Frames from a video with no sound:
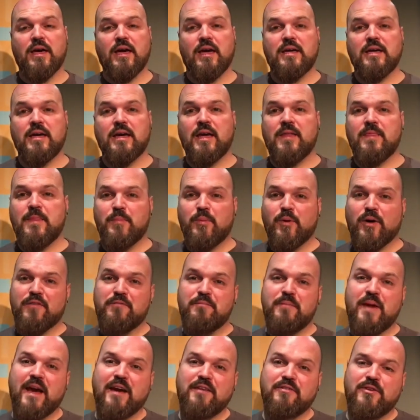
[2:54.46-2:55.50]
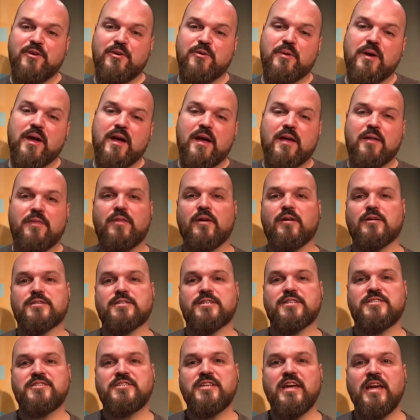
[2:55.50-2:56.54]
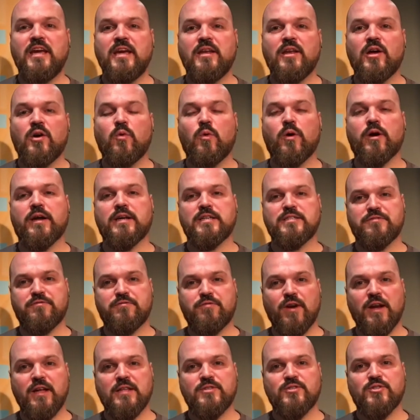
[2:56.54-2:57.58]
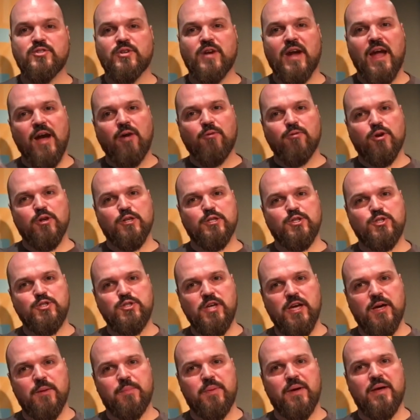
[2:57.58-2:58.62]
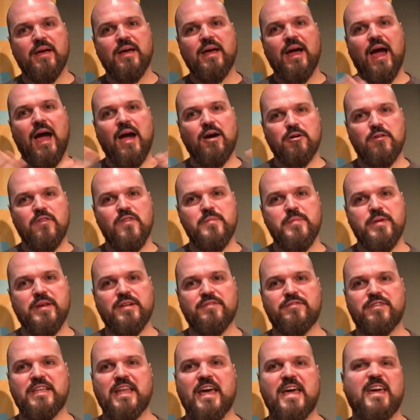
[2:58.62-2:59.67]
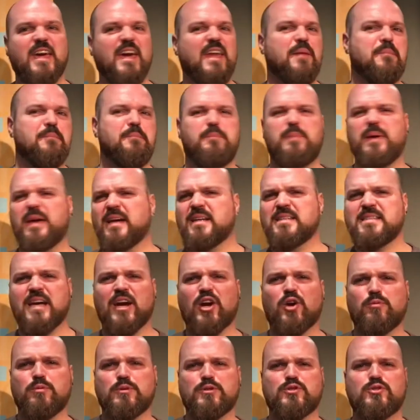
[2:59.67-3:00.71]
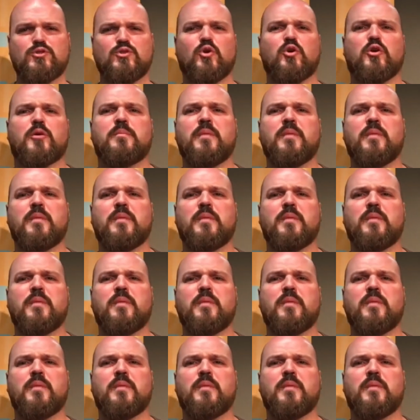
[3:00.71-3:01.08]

In the book of Matthew, there's a scene where His friends are out on a ship, out in the middle of the lake, and a big, terrible storm